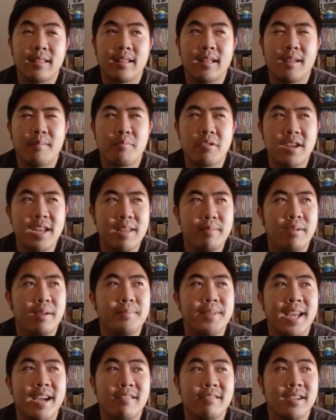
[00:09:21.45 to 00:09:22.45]
I'm pretty
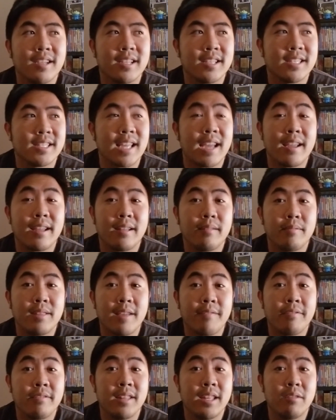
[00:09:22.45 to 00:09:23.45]
bummed out because I
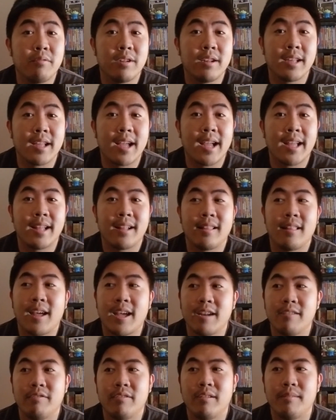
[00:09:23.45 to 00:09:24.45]
definitely would have got a lot
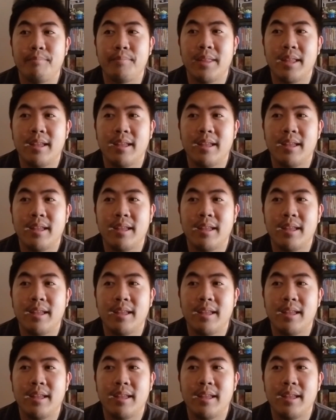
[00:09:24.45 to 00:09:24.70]
of them.